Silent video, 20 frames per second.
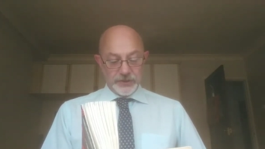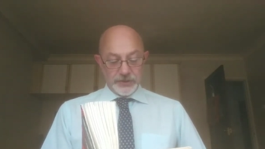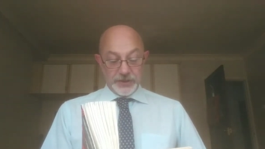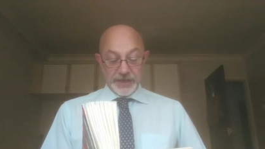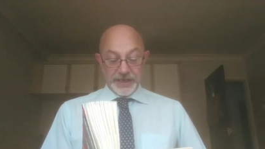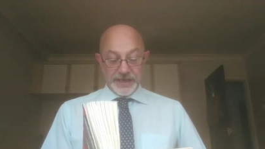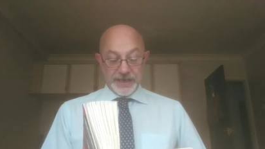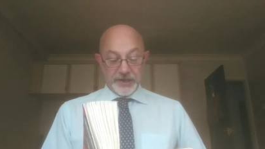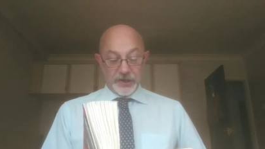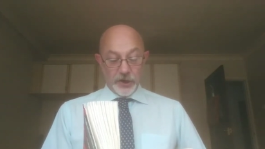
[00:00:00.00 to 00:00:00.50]

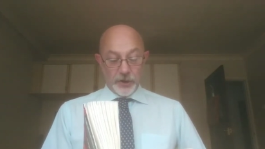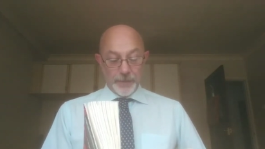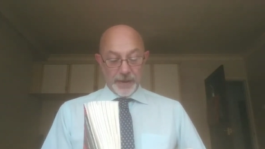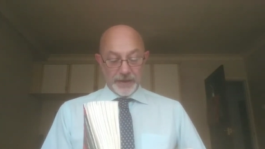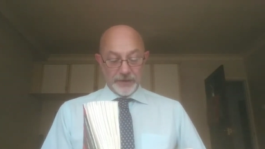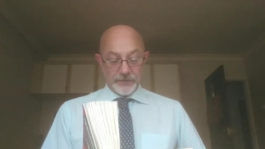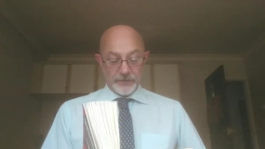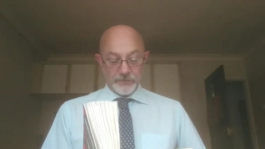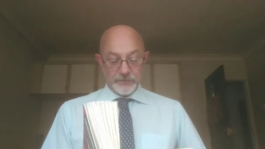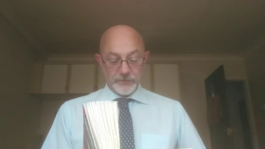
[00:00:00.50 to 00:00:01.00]
Cheeky
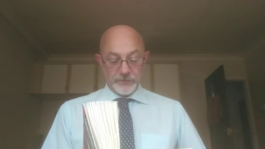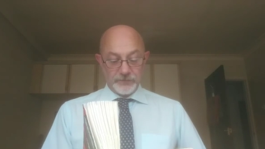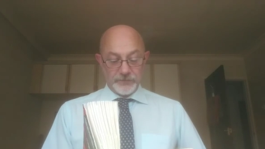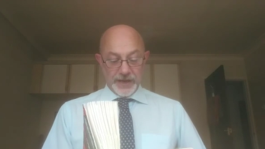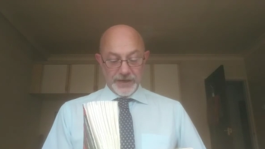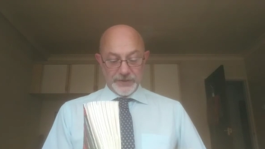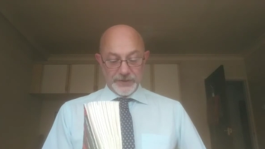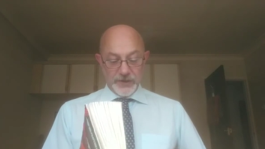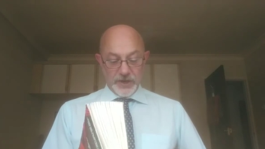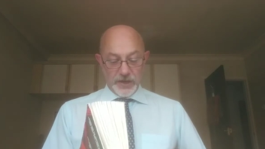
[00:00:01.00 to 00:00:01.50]
comment,
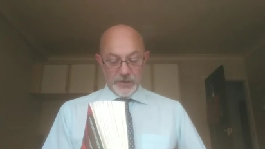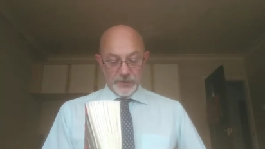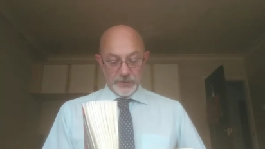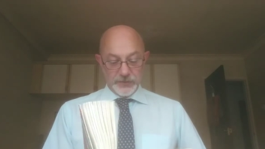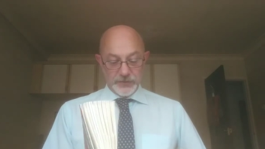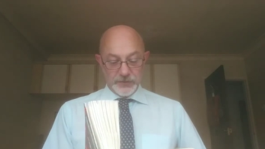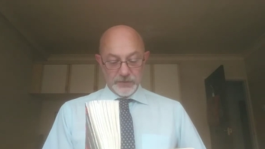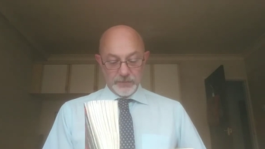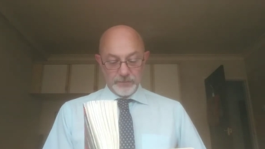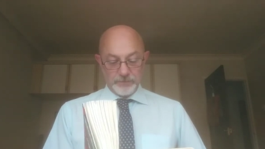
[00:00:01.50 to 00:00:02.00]
red
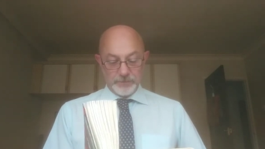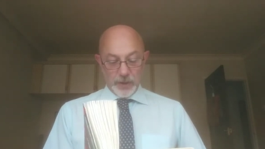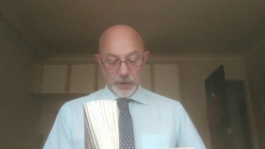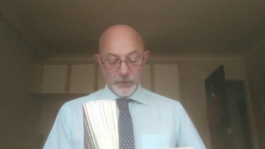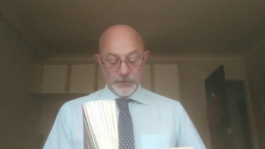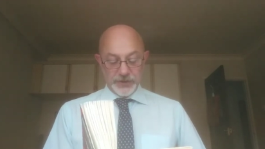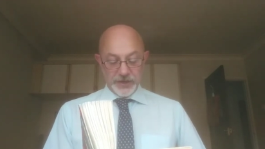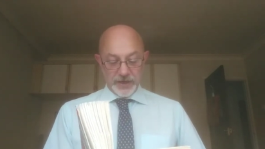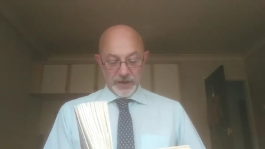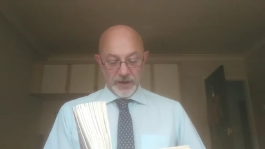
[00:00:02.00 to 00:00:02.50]
nose,
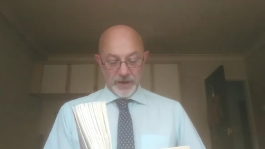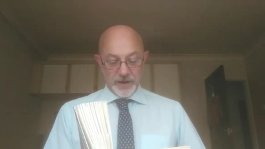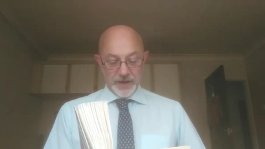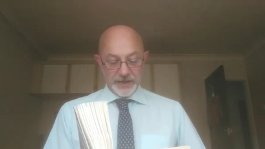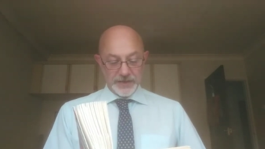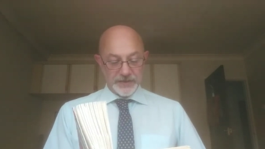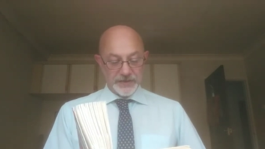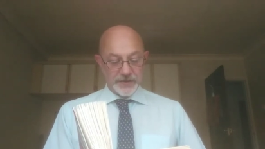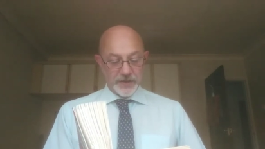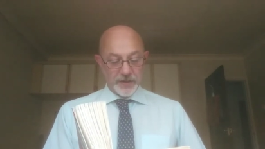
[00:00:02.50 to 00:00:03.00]
bulging
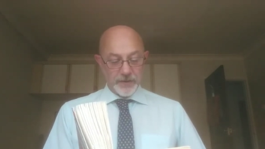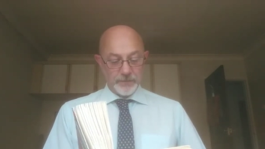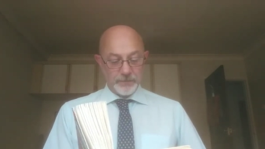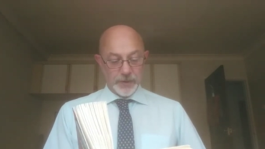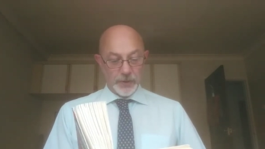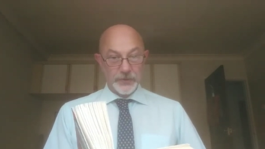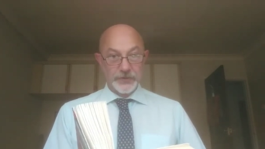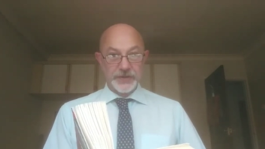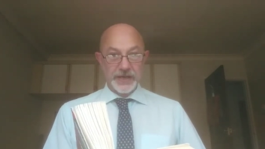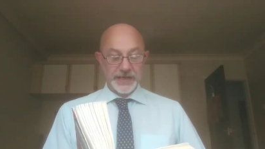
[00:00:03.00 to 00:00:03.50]
eyes,
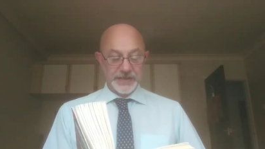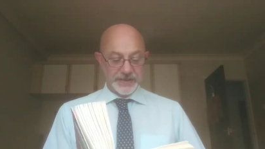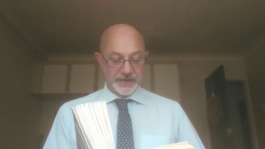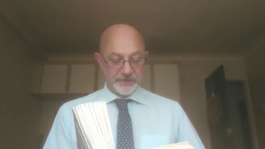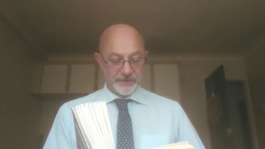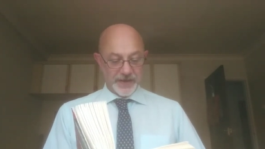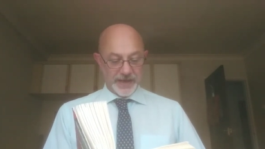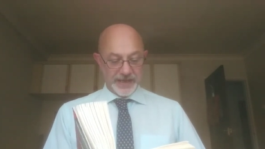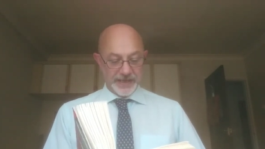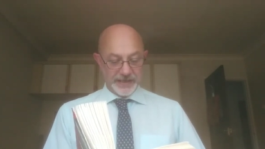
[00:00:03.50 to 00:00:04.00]

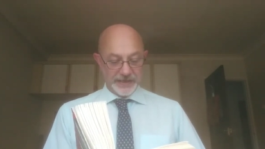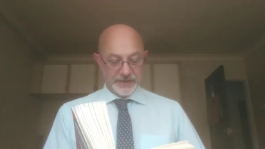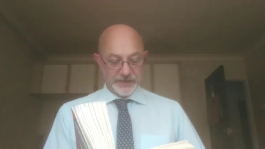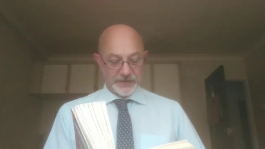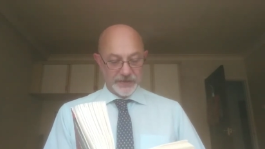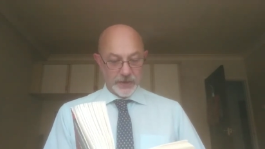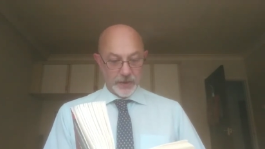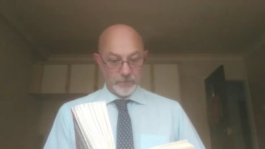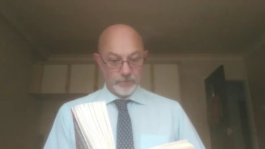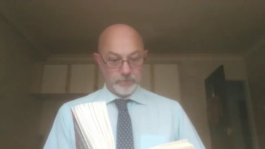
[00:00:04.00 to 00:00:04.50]
pulsating
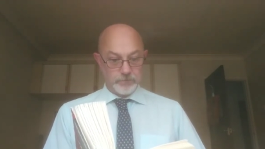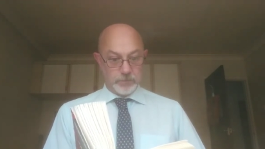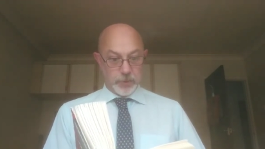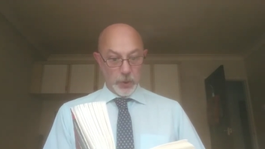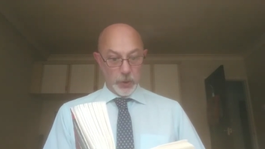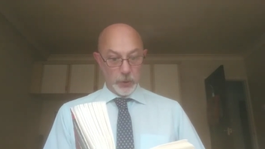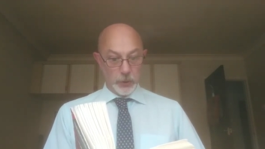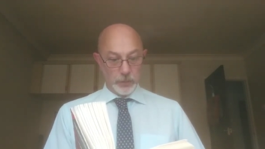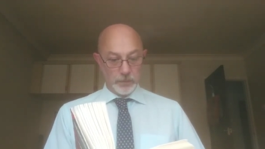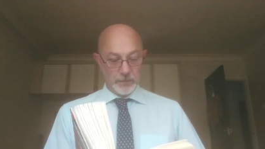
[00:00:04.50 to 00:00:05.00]
veins,
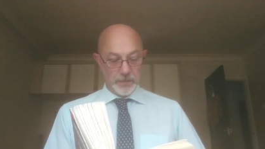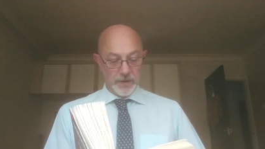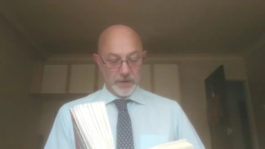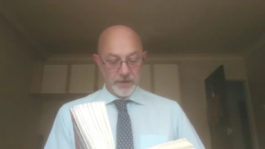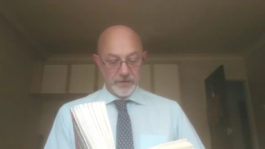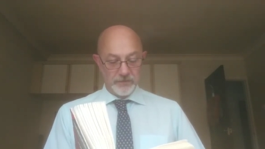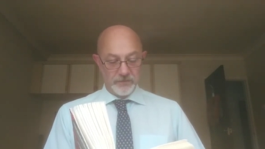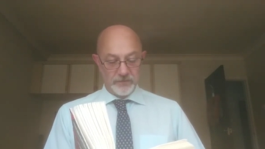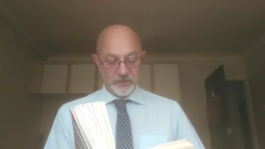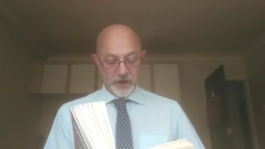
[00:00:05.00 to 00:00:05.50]
boom,
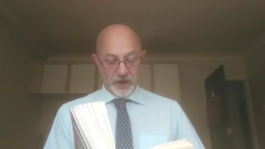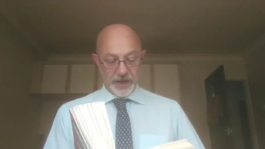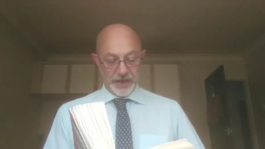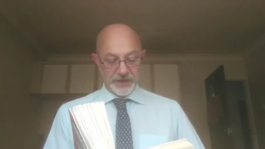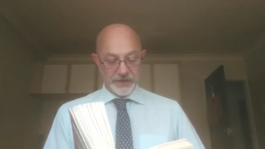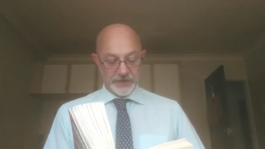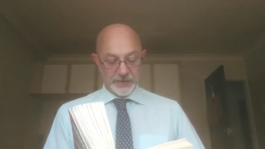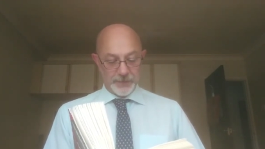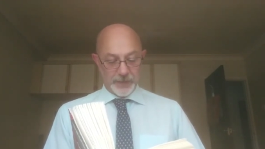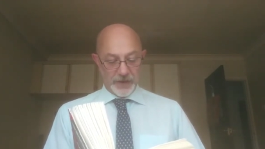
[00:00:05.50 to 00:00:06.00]

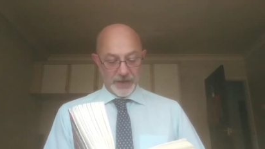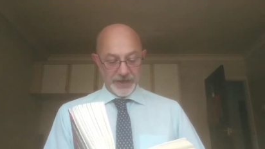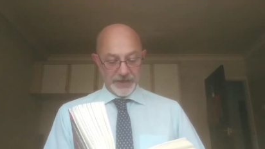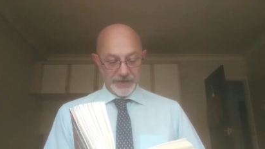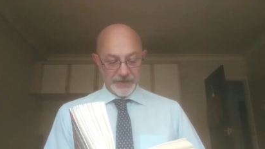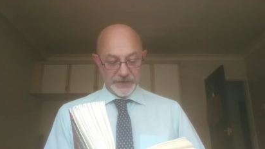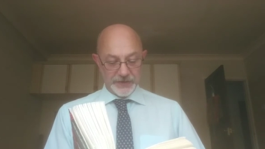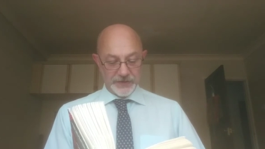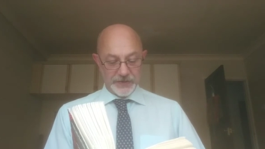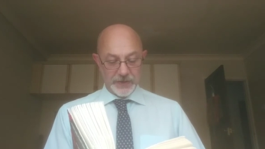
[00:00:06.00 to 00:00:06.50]
flying
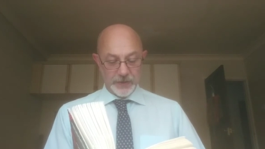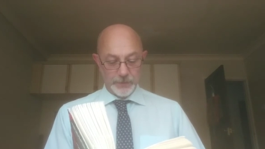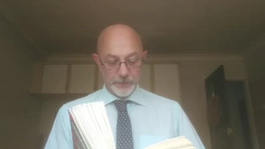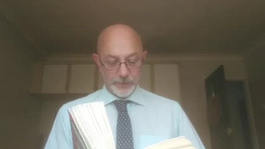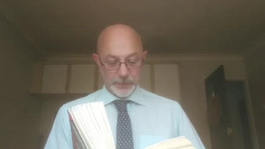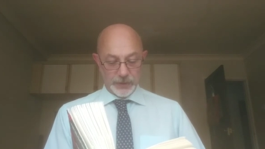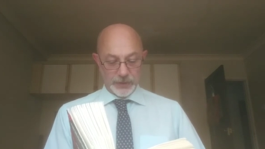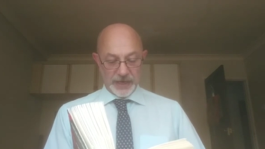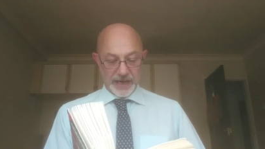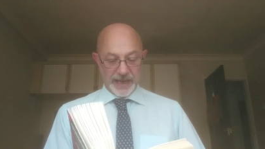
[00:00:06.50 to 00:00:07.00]
spiders,
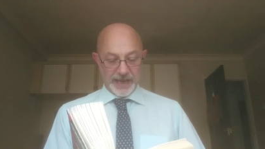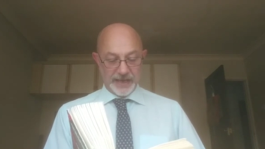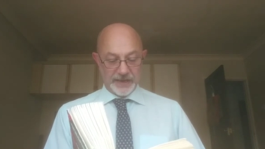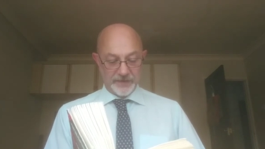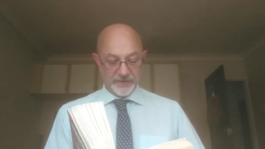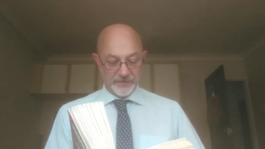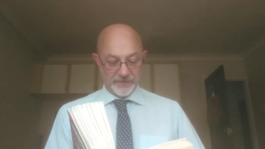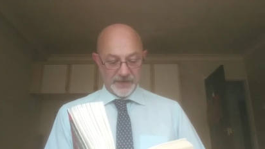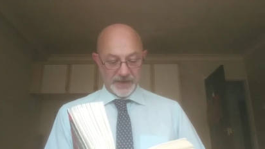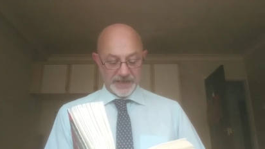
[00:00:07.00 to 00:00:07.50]
prayer
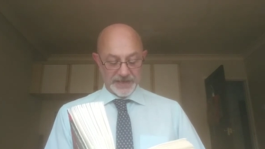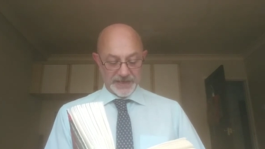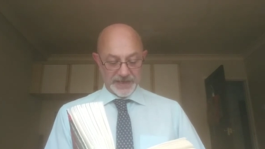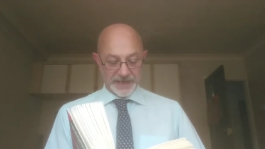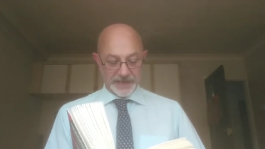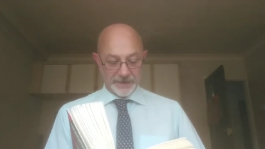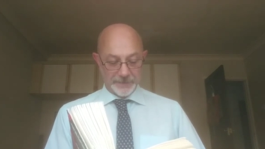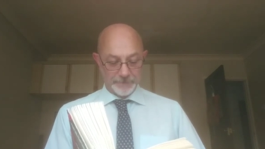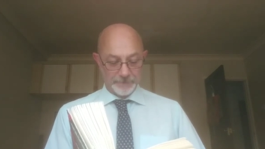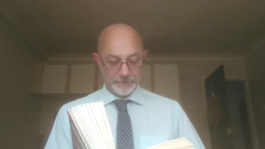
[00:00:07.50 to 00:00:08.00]

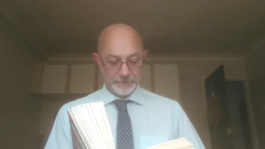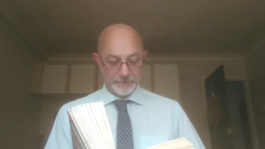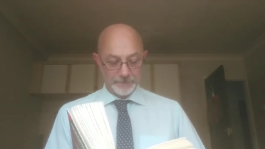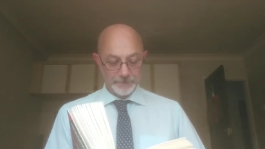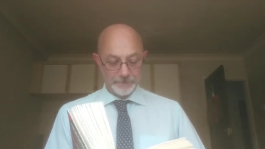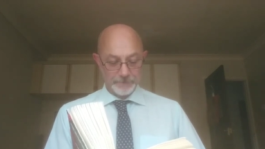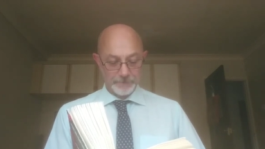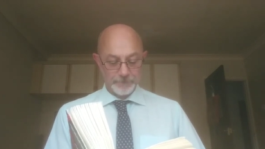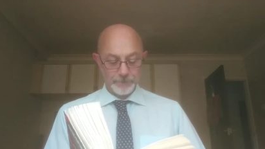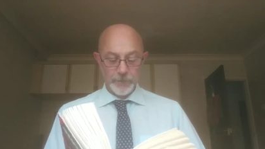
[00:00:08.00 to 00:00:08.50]
confetti.
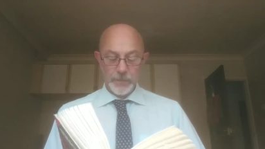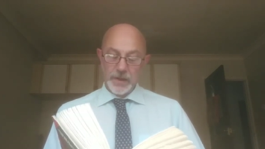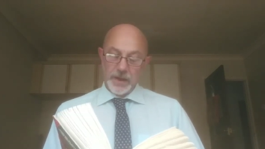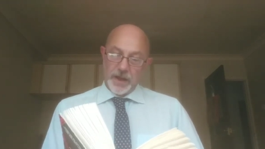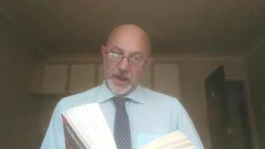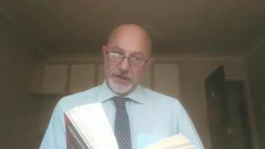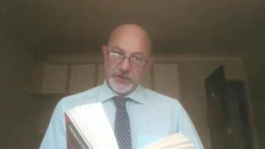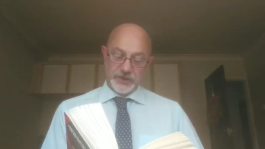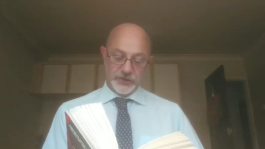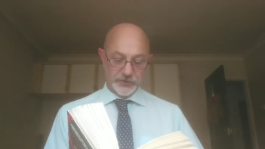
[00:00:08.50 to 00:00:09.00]

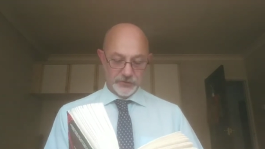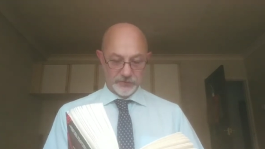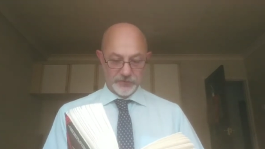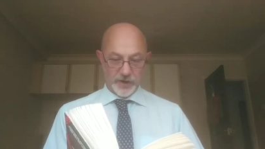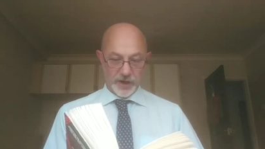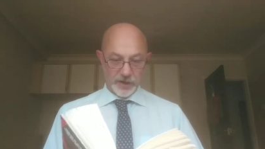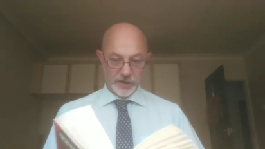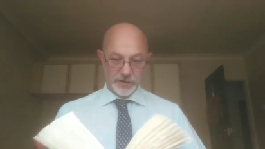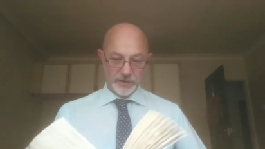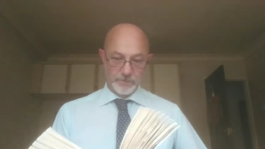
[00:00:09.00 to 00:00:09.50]
I just
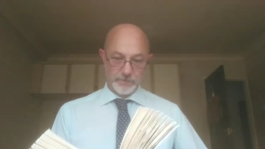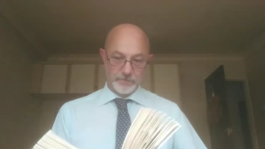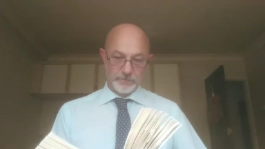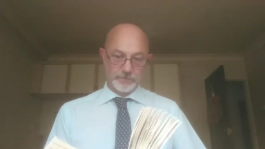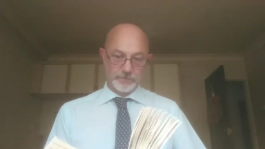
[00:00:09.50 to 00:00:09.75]
shrug.